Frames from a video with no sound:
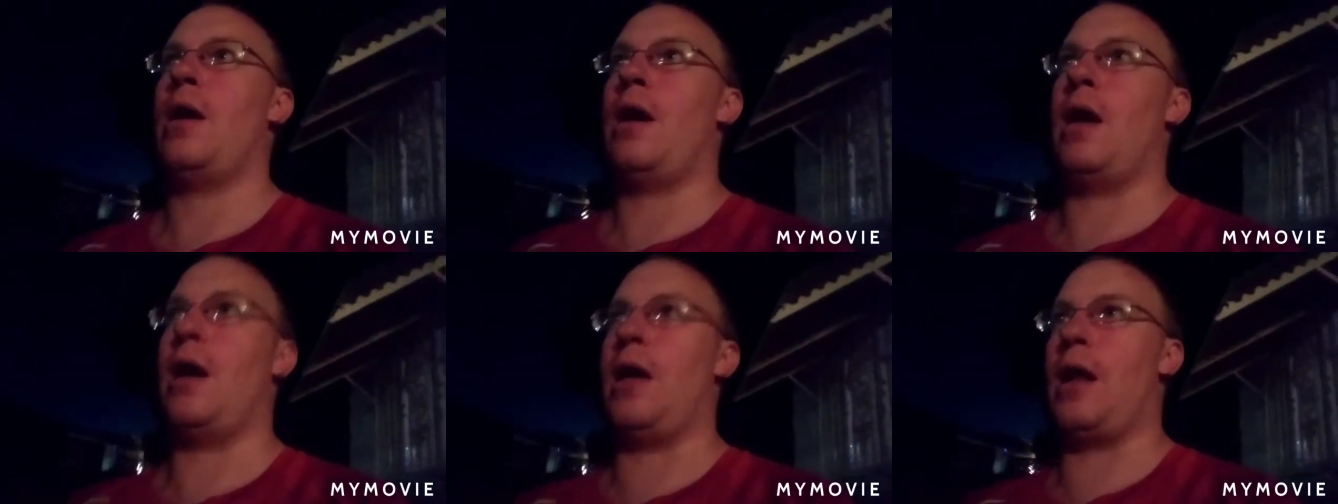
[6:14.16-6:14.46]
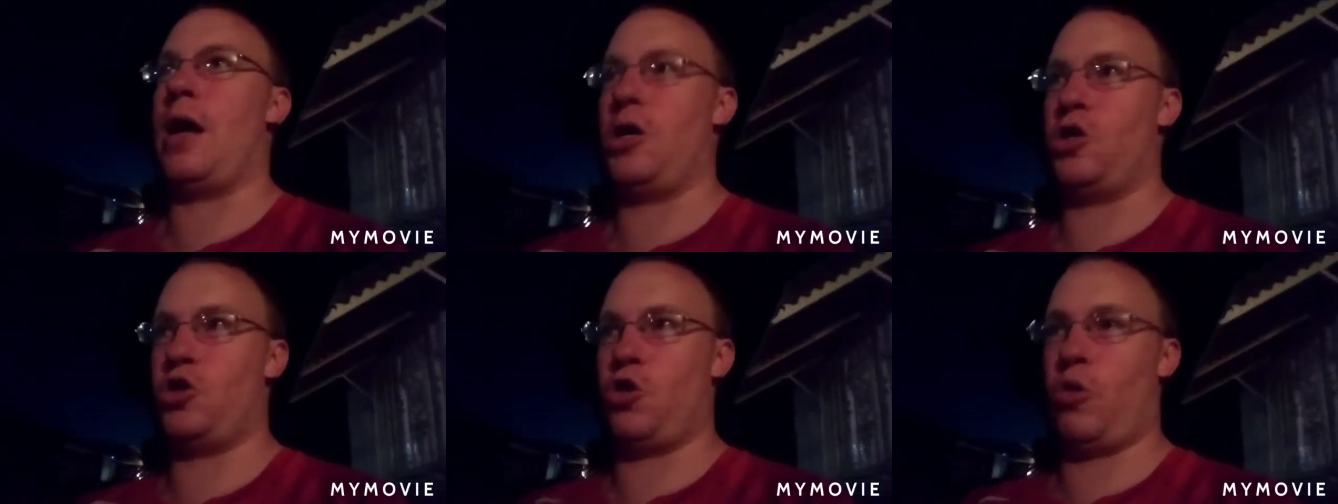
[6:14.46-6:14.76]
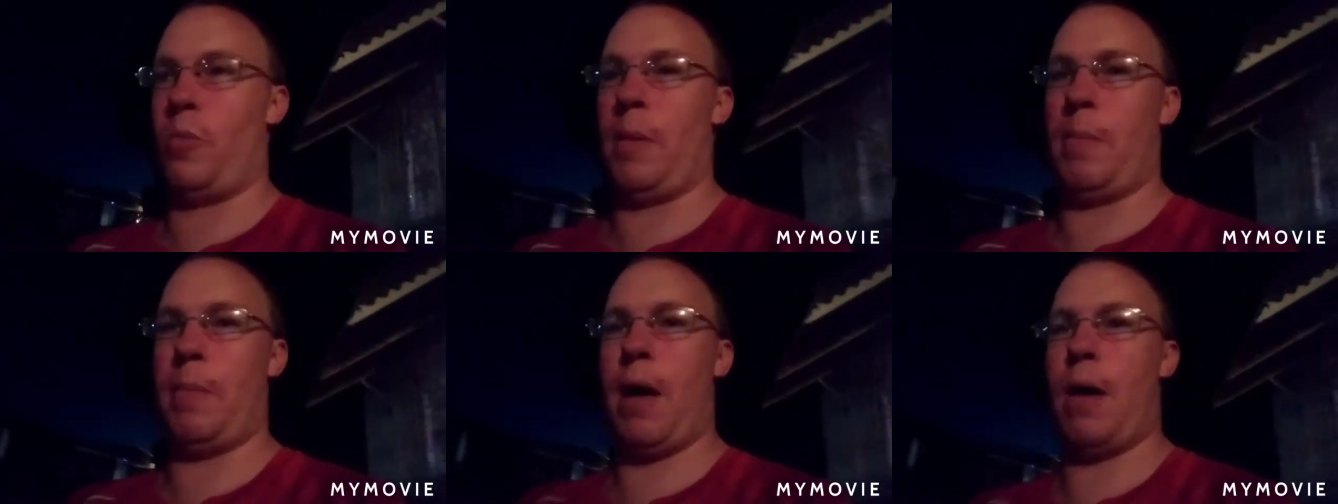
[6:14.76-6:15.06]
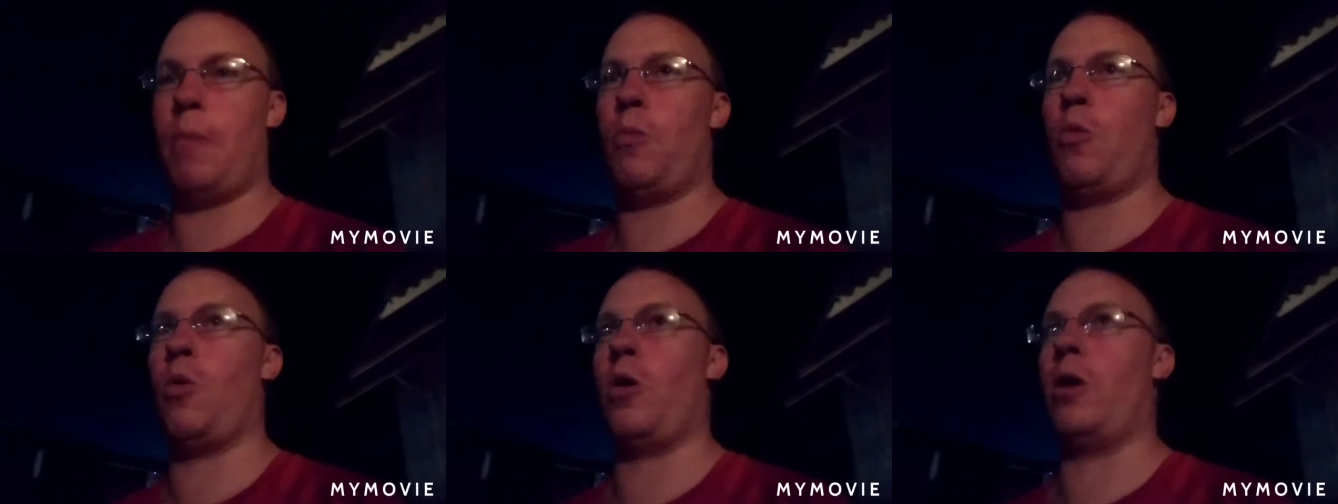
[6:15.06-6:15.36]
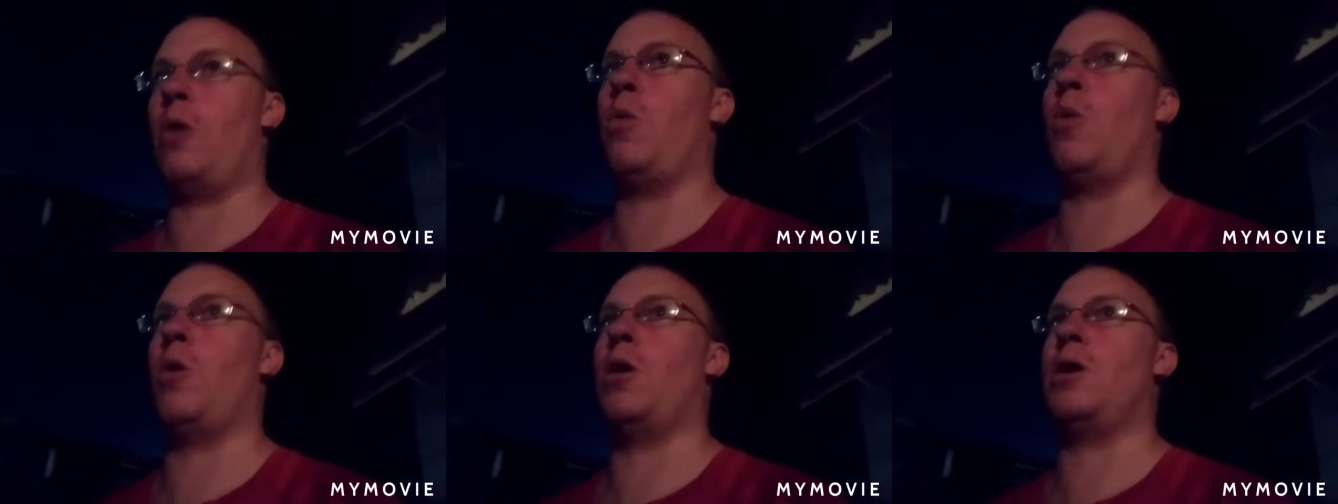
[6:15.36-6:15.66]
And I showed my mom what
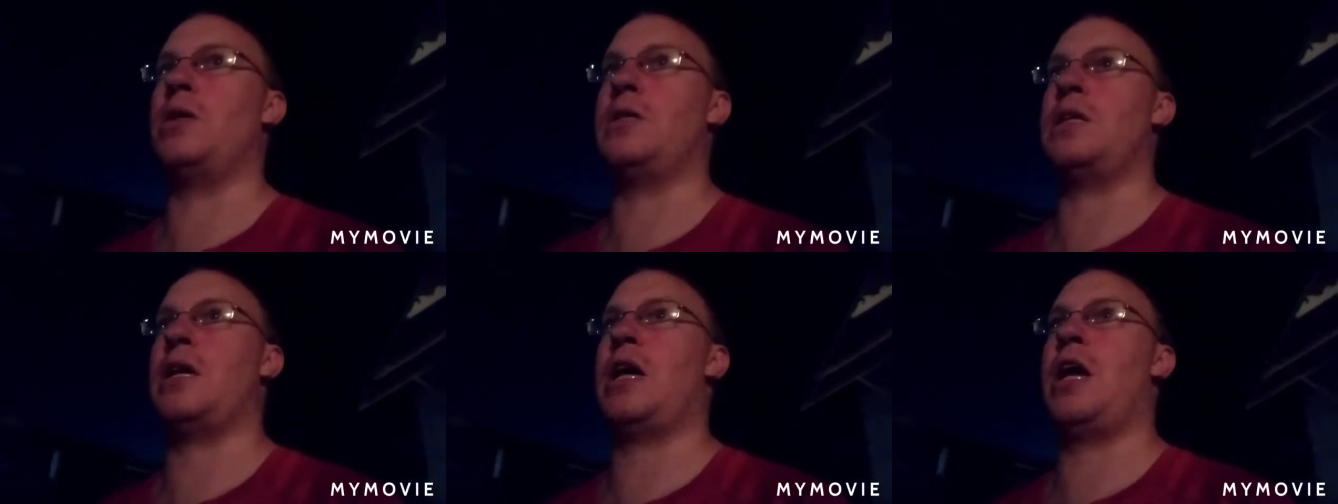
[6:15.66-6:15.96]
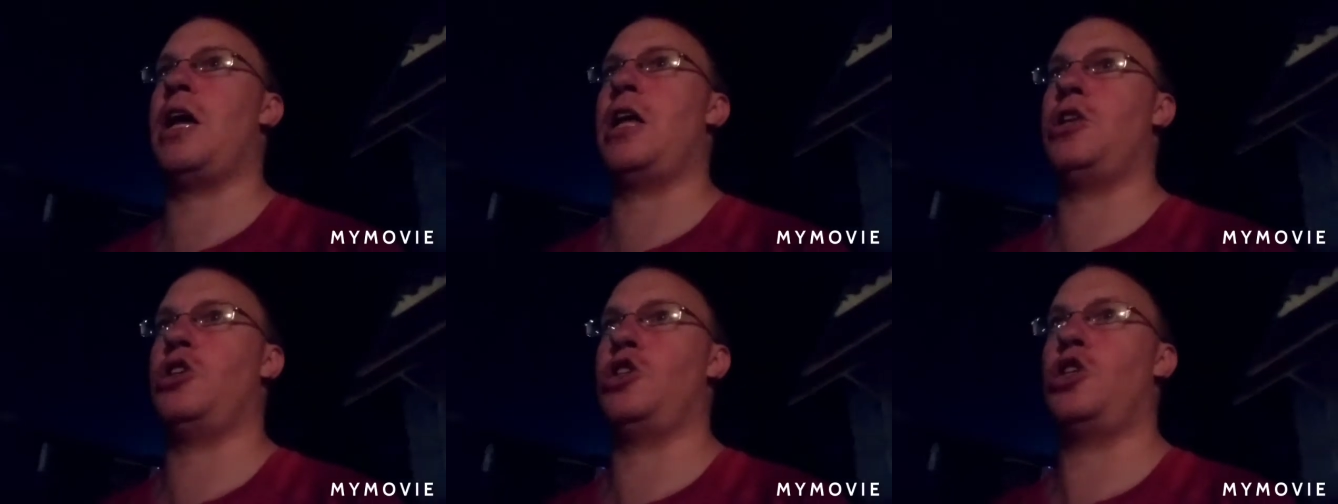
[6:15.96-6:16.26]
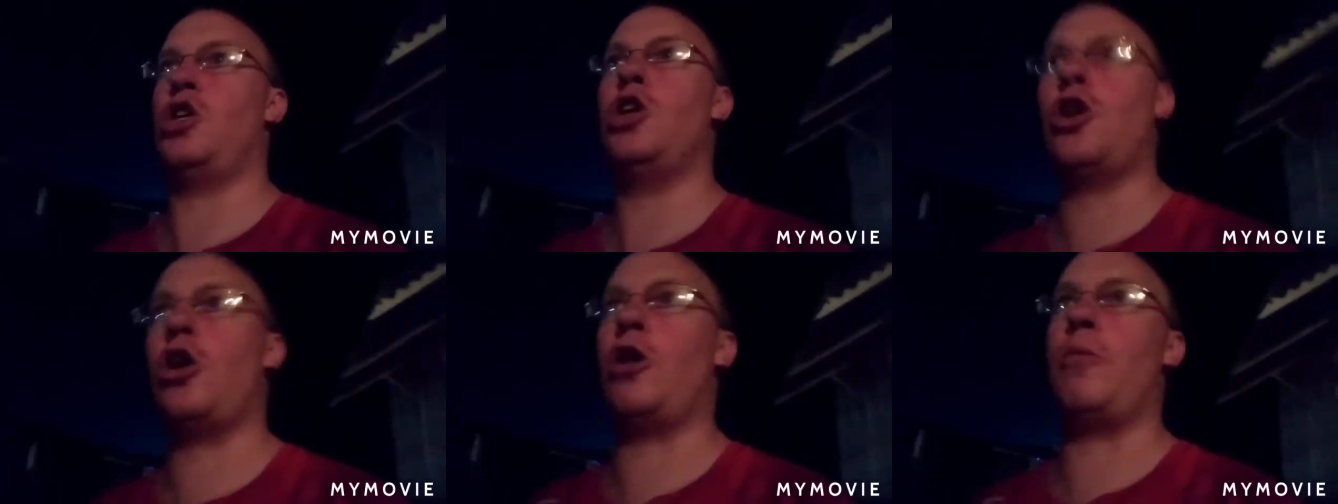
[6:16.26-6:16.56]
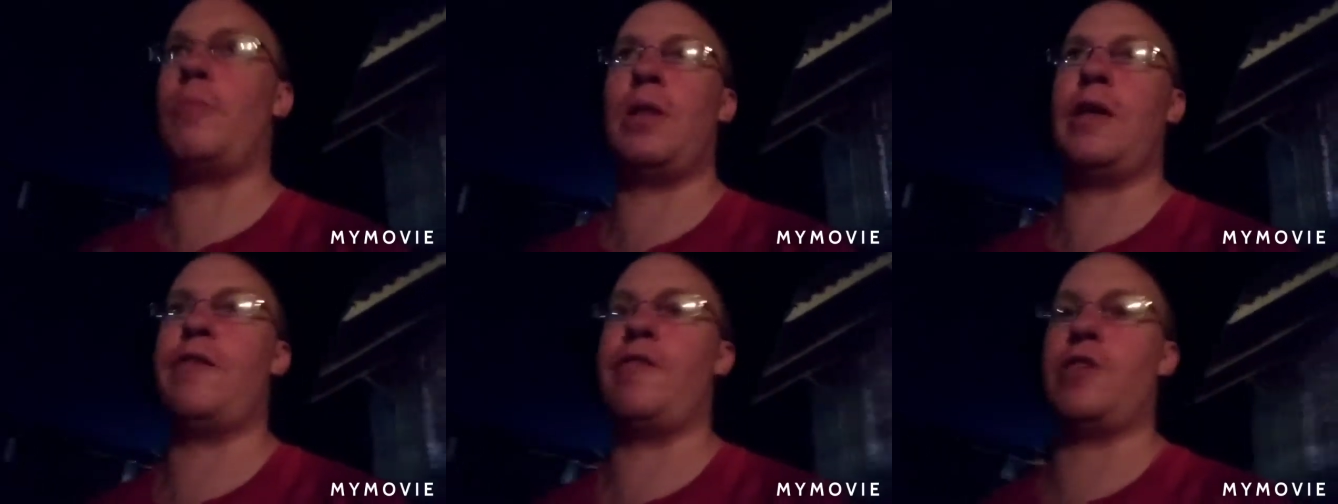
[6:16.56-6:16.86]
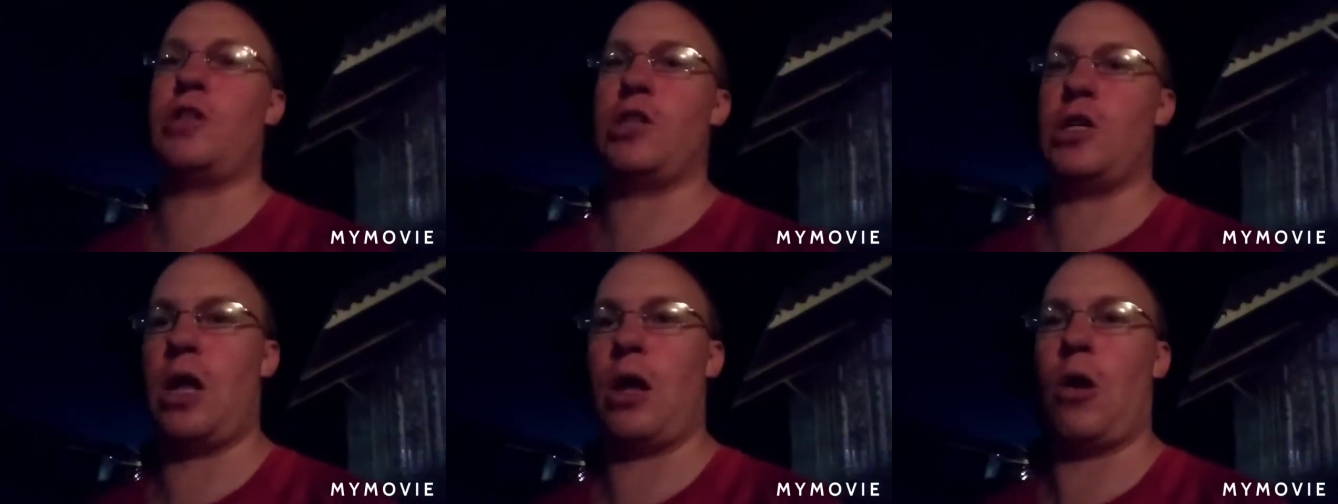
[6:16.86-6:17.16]
it was, and she couldn't believe it.
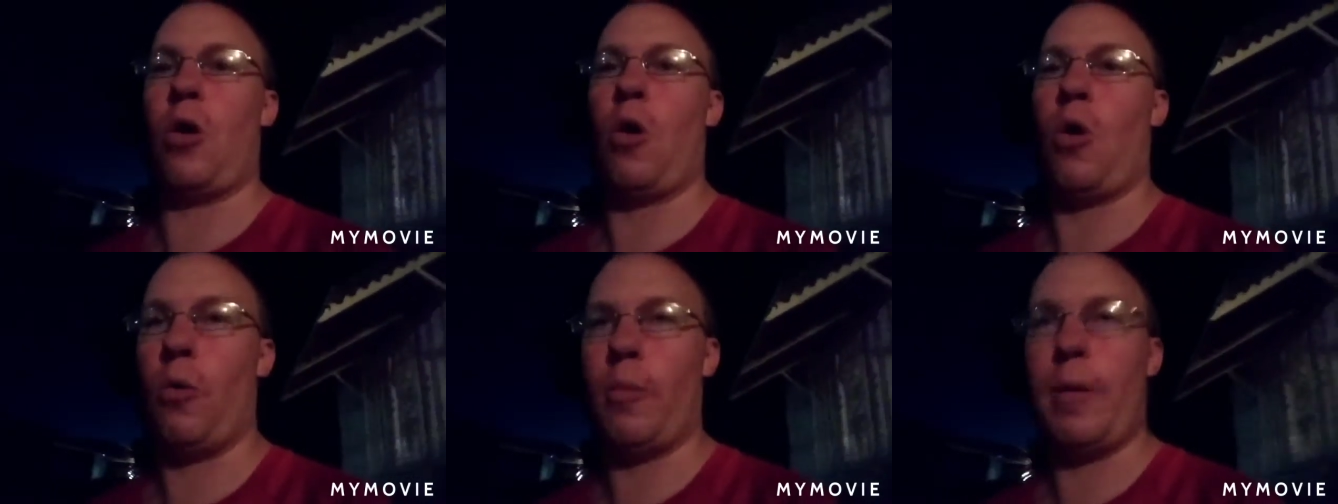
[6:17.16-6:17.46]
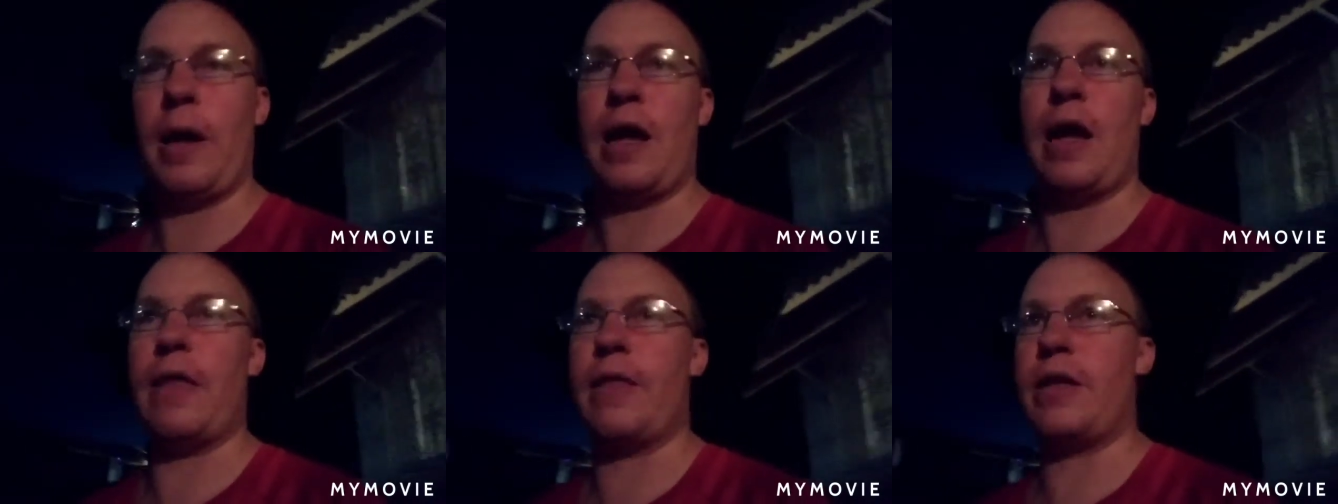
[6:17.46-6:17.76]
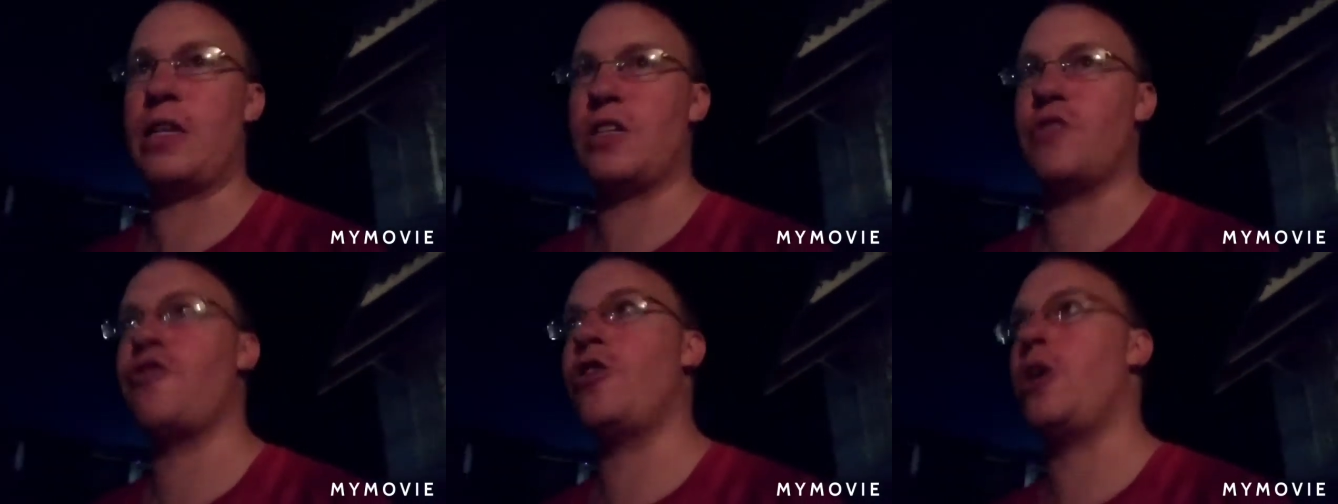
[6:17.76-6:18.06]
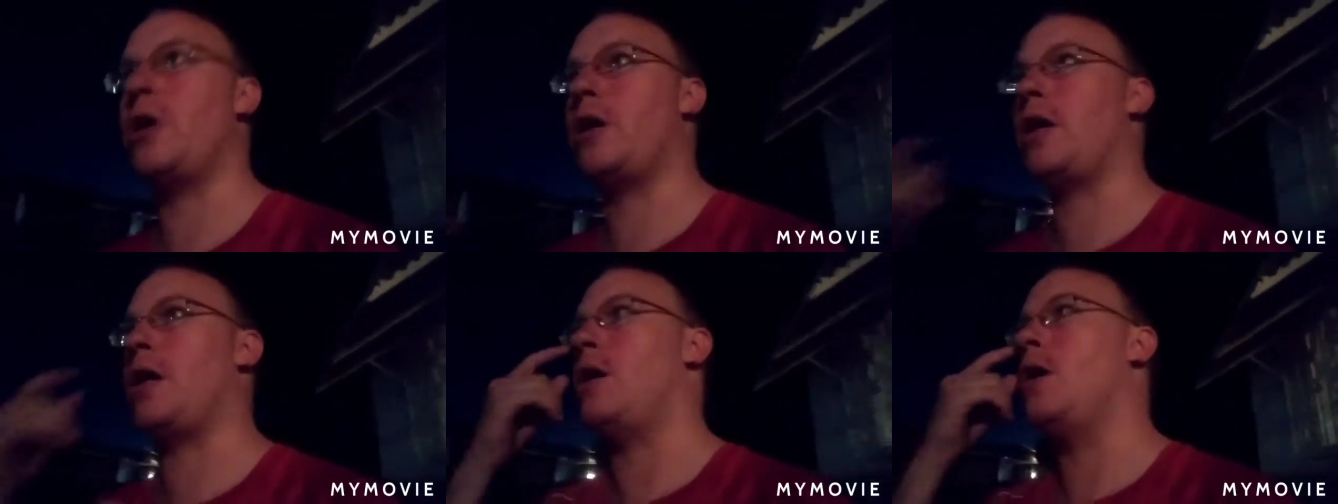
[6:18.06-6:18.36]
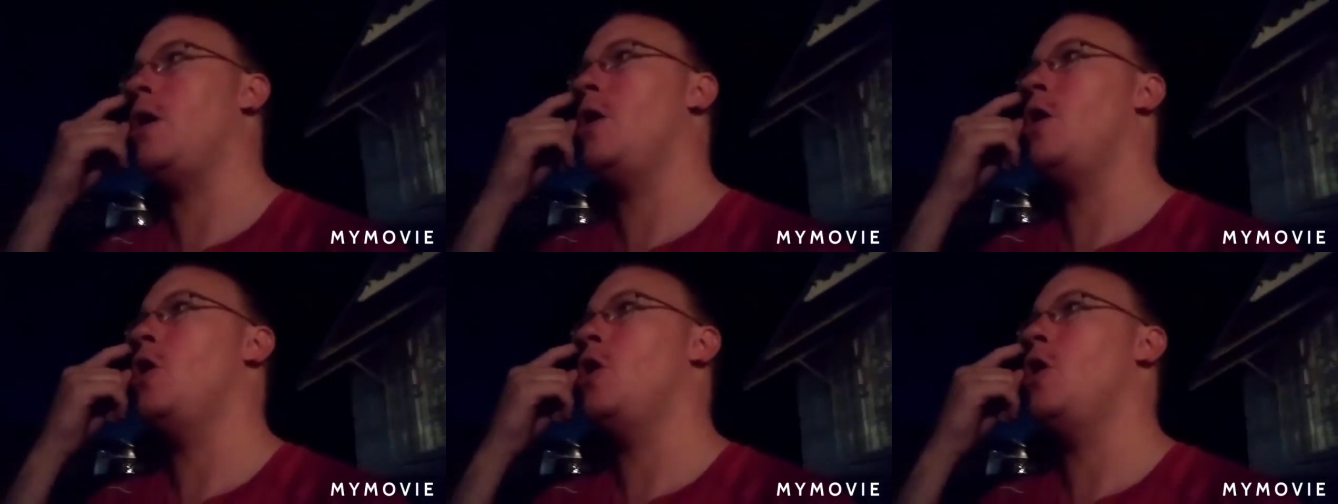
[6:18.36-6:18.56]
She's like, oh my God, that's freaky.